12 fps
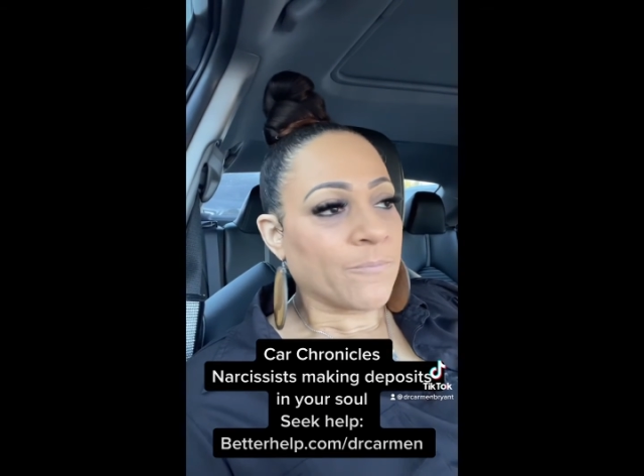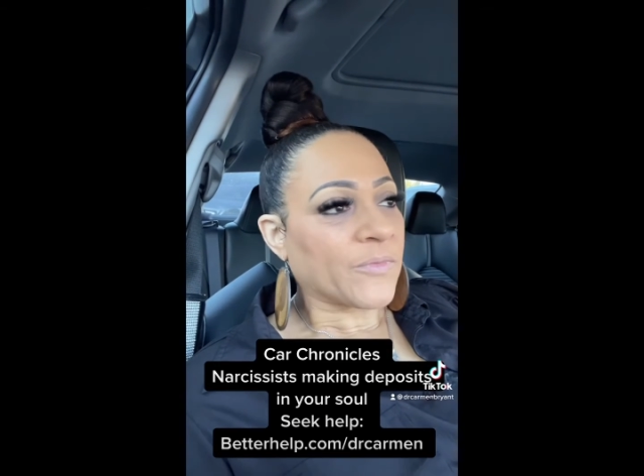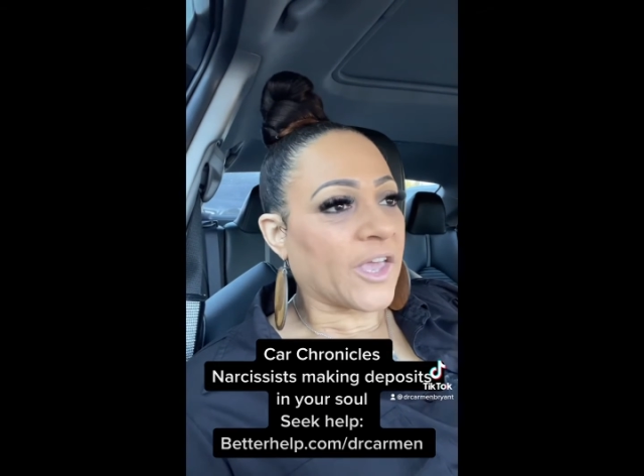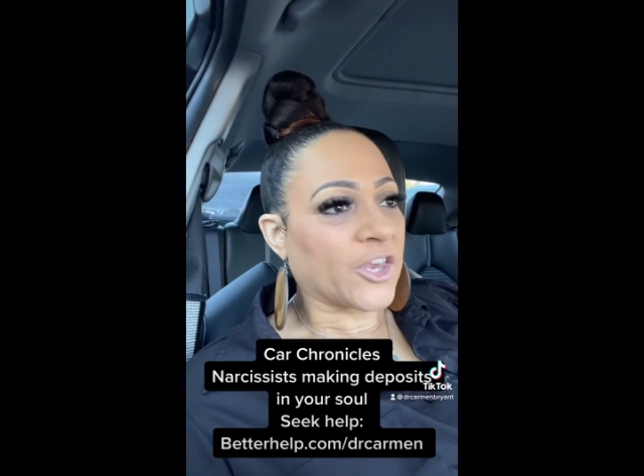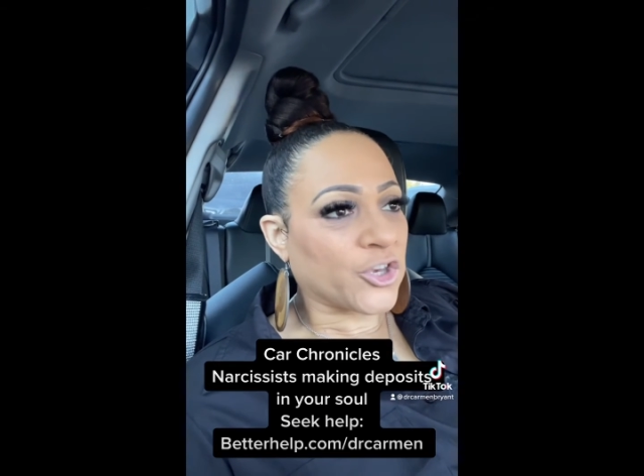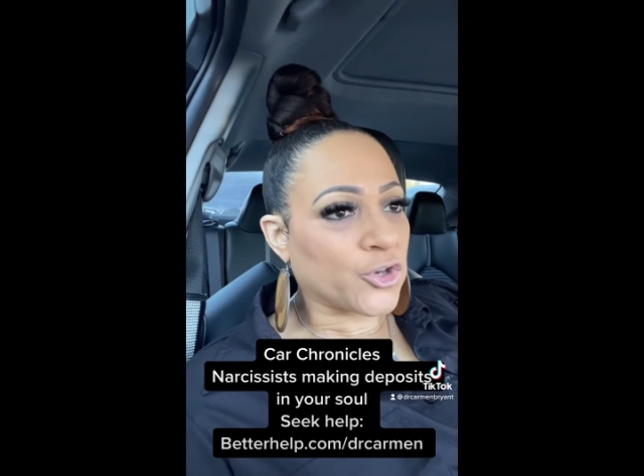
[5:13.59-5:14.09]

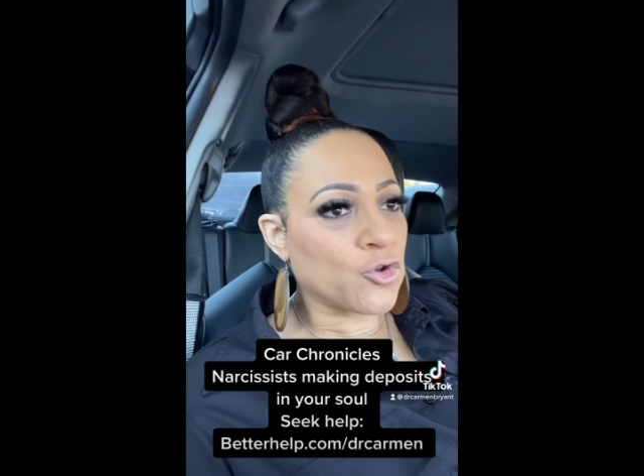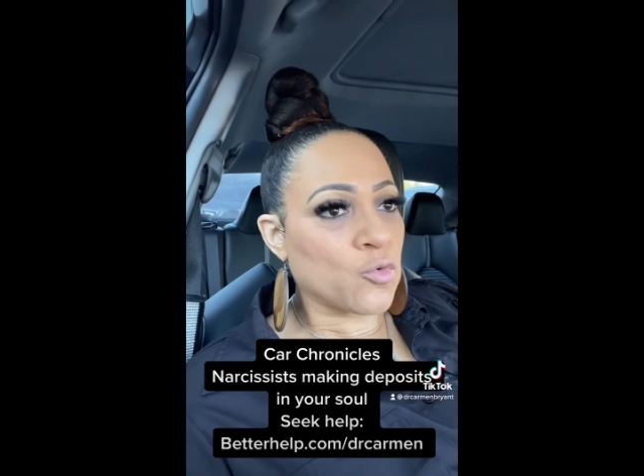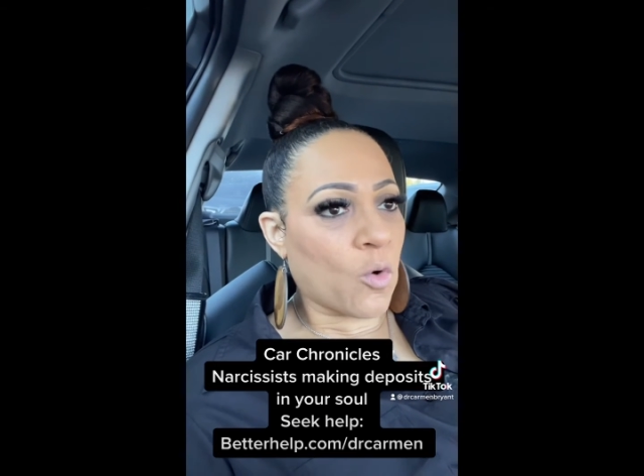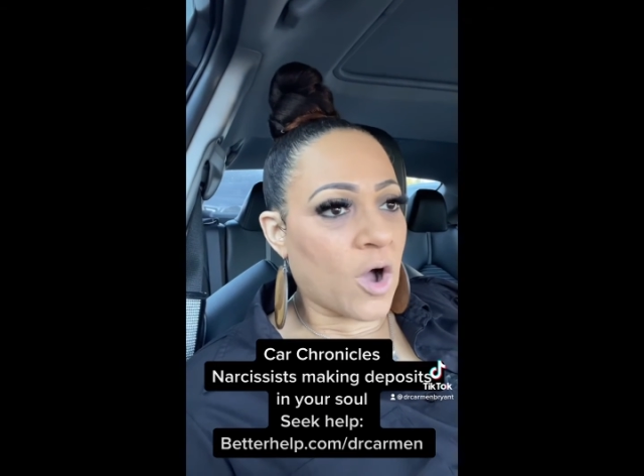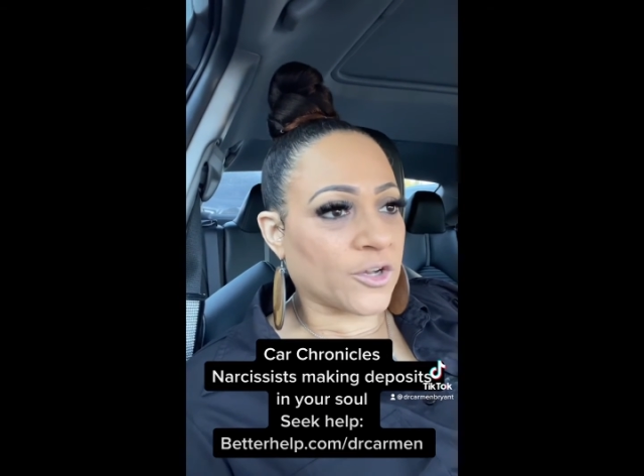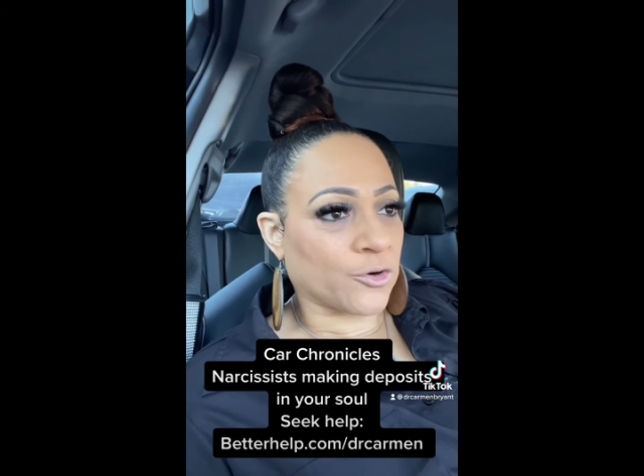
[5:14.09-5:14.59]
And you
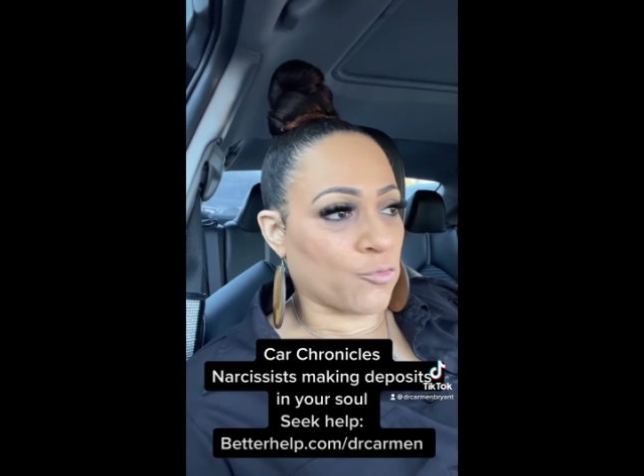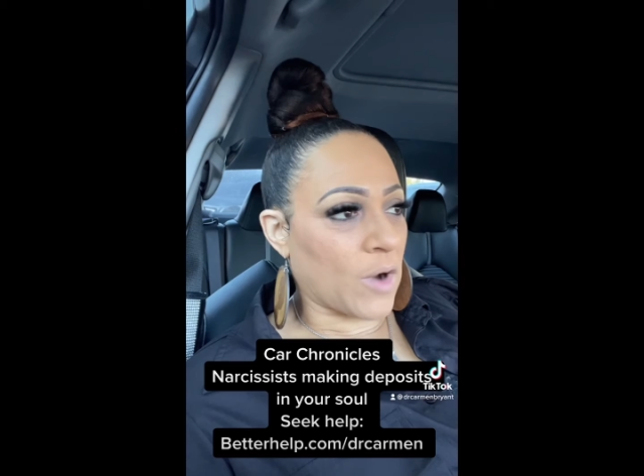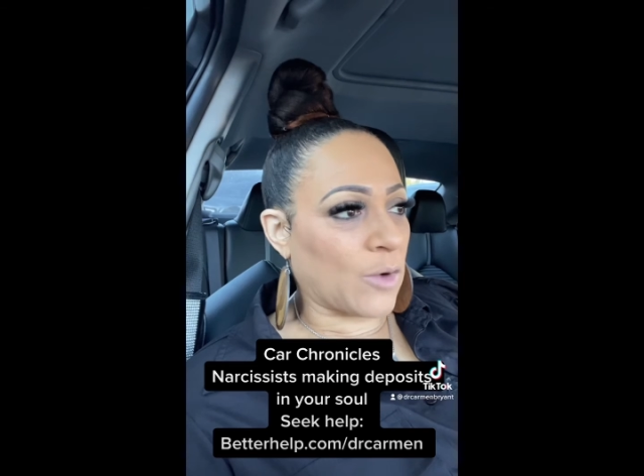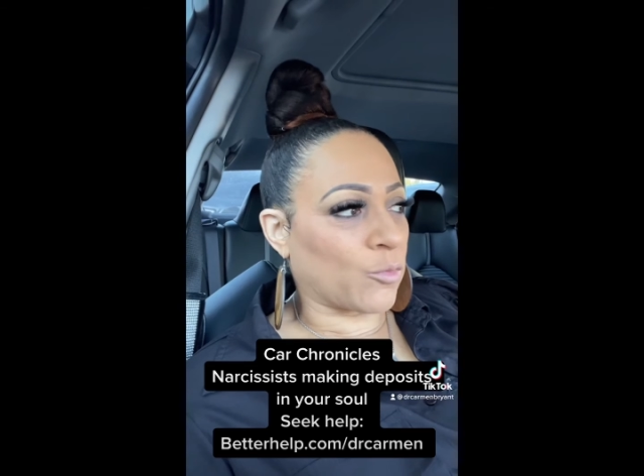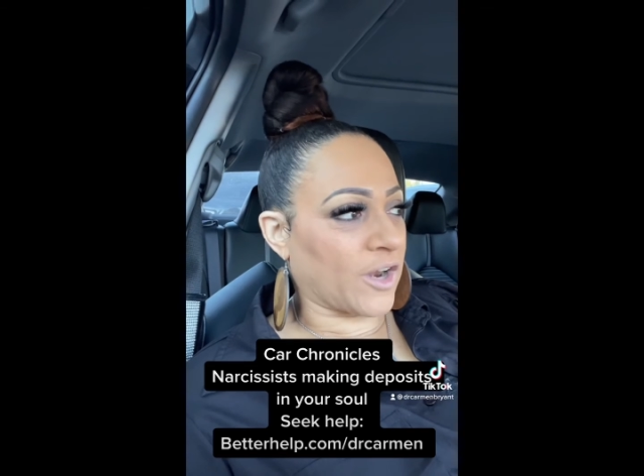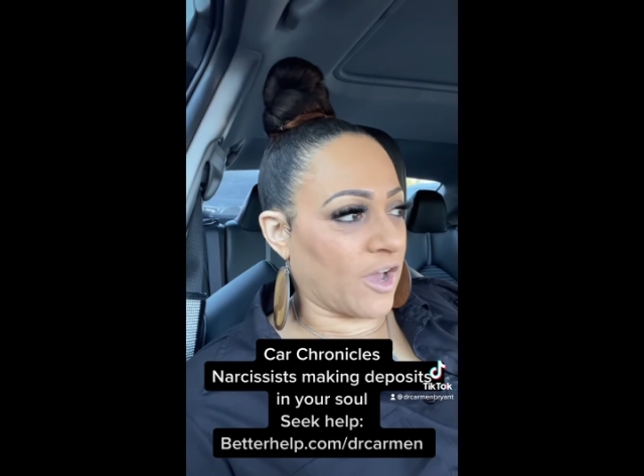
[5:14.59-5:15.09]
walking
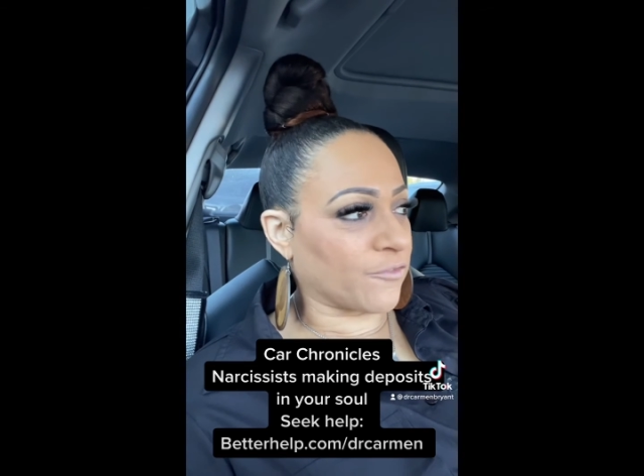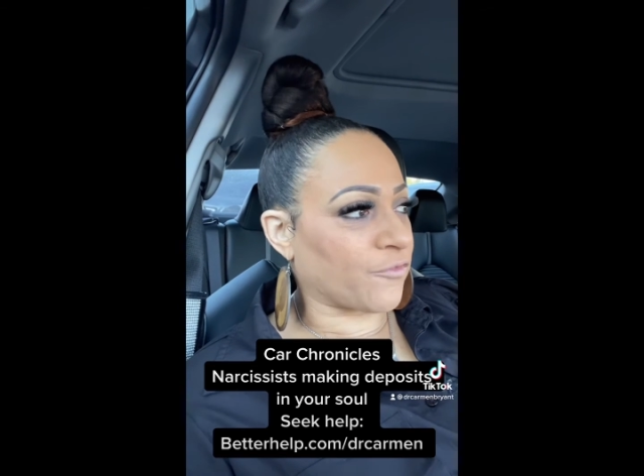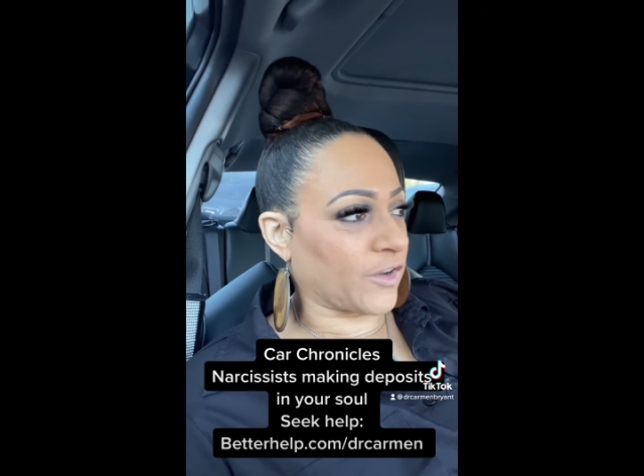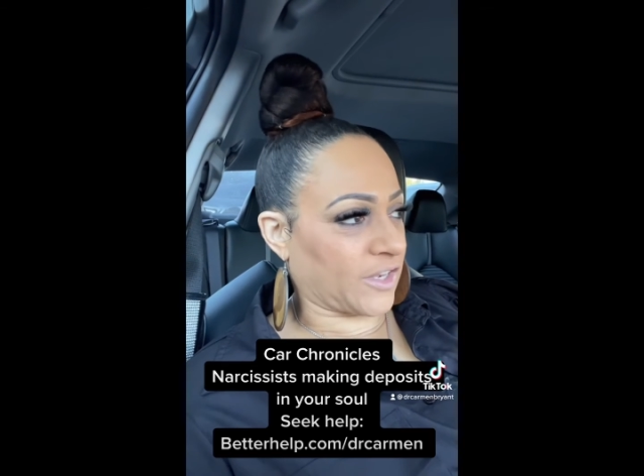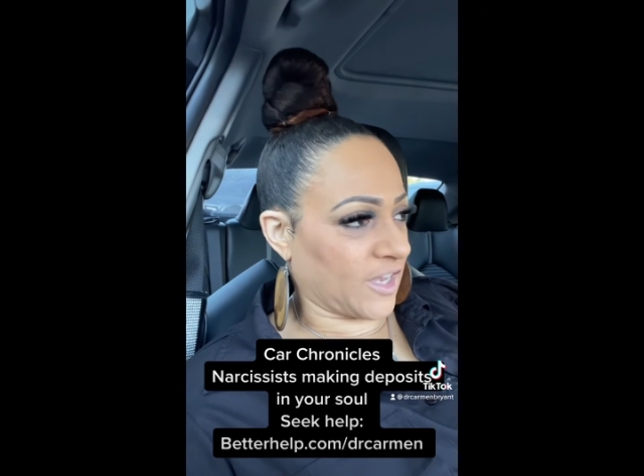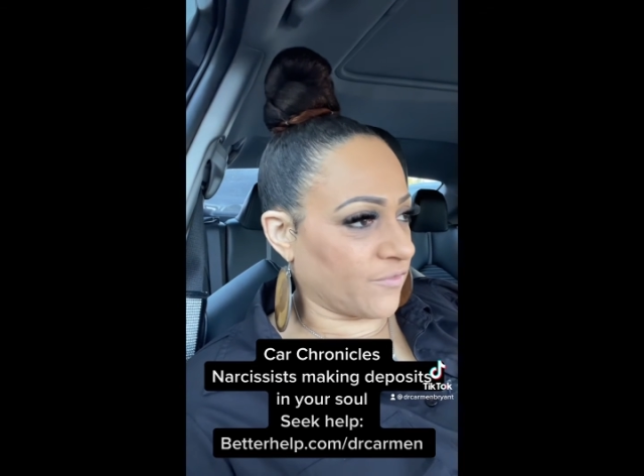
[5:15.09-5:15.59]
around with
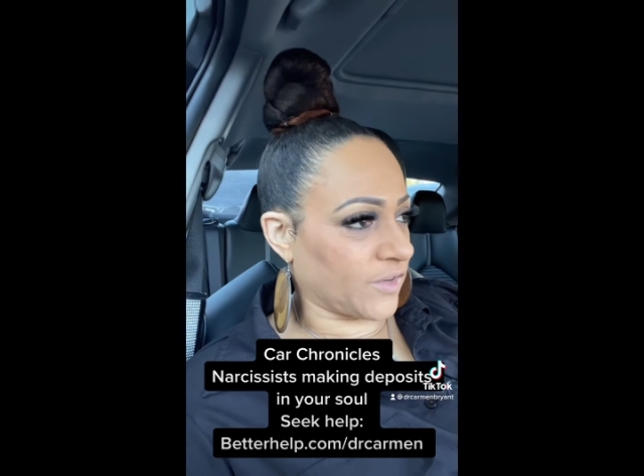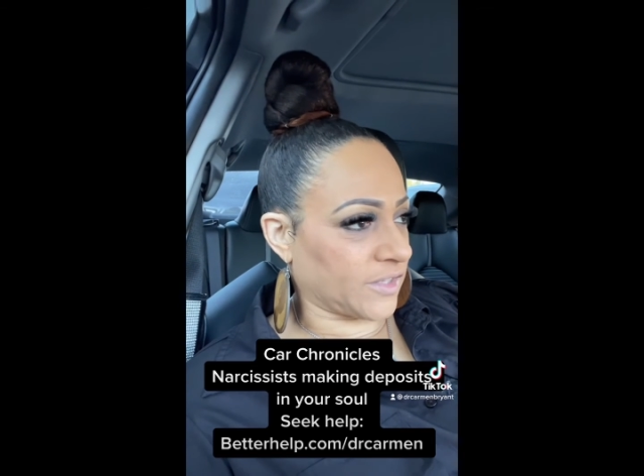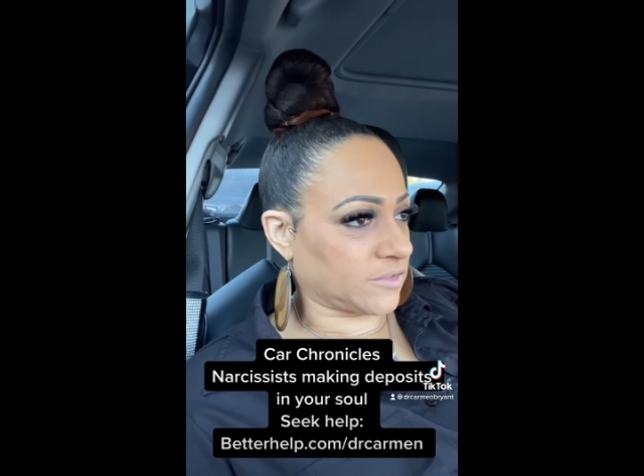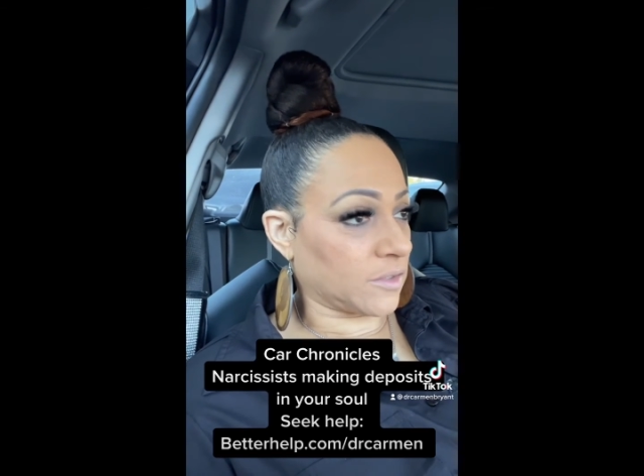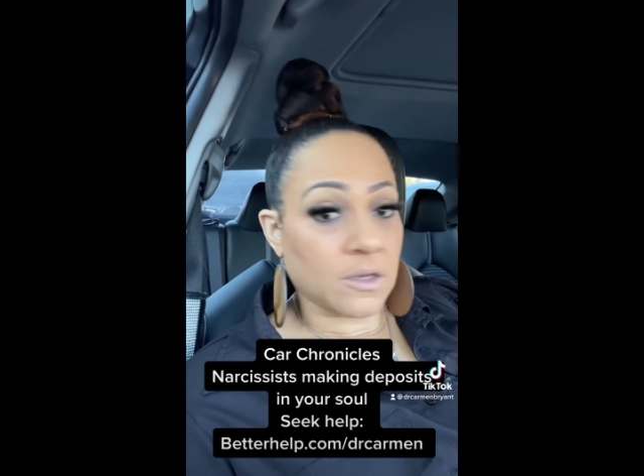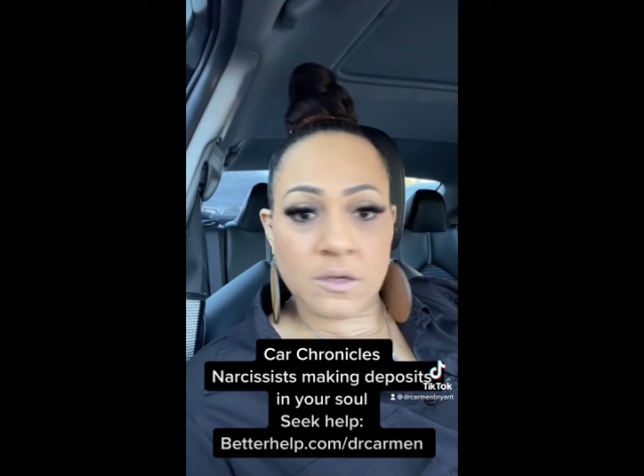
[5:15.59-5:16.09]
unforgiveness,